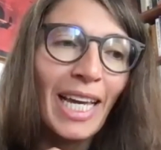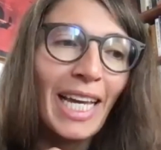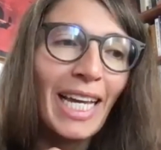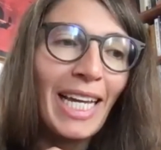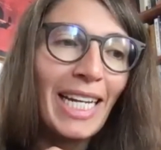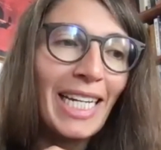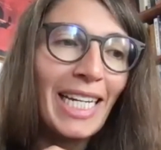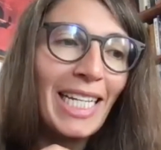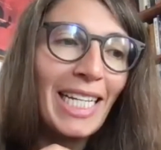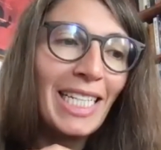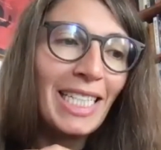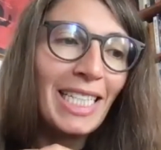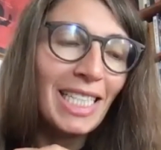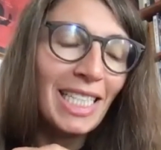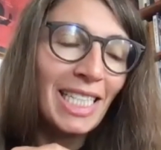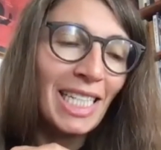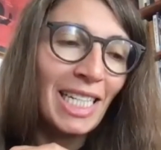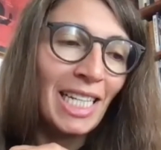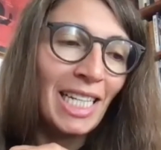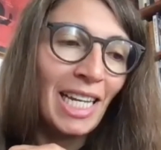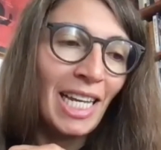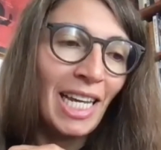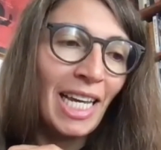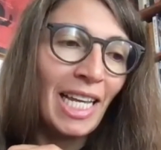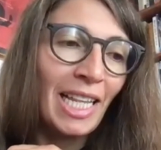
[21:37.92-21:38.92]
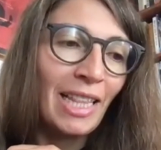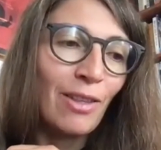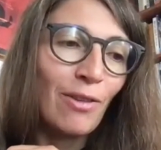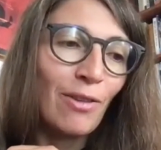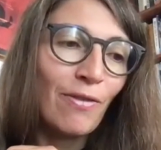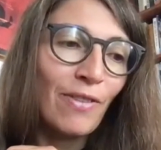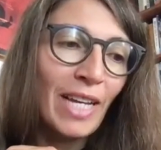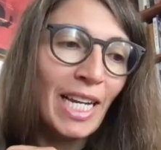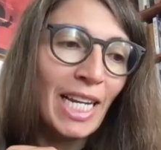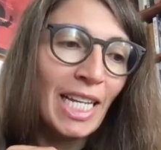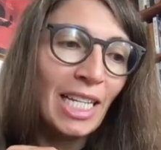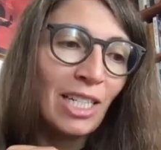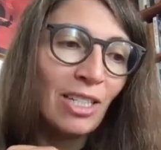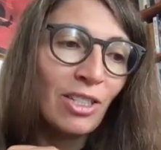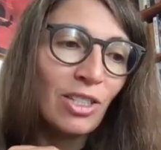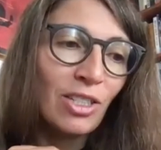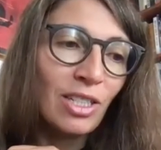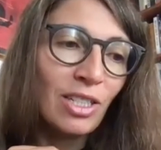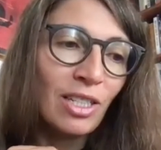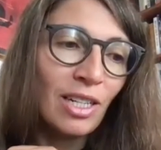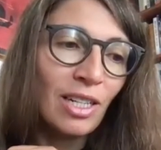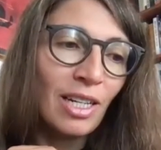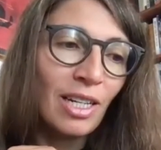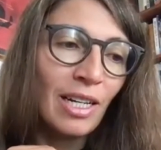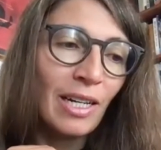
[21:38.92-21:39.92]
elites in the
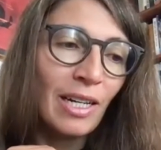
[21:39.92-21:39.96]
village.